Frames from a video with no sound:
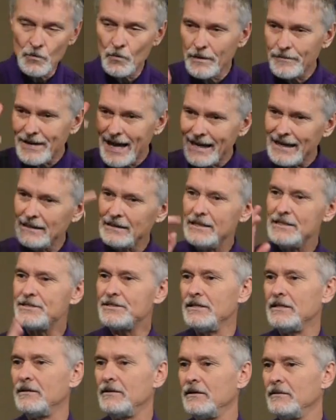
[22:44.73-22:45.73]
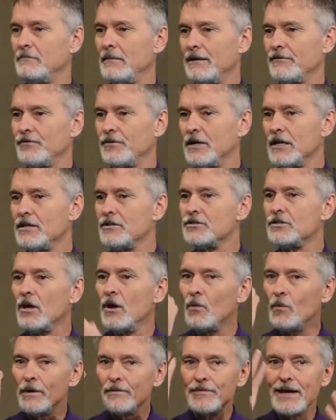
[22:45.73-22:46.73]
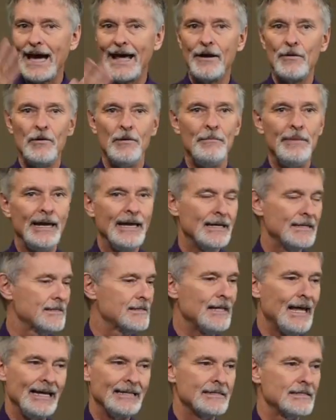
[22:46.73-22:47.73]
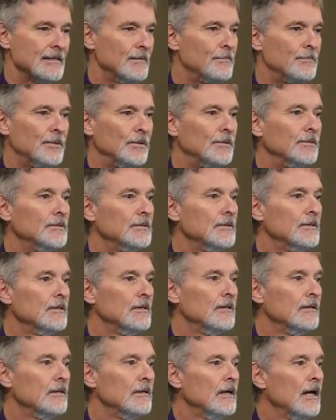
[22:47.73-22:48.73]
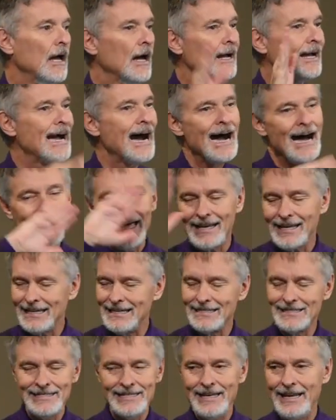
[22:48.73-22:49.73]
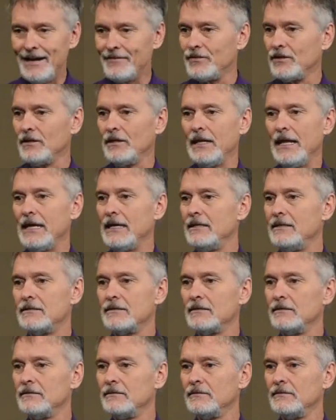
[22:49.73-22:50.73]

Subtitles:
We've got to listen, my friends. We've got to obey. It's that simple. God is never late.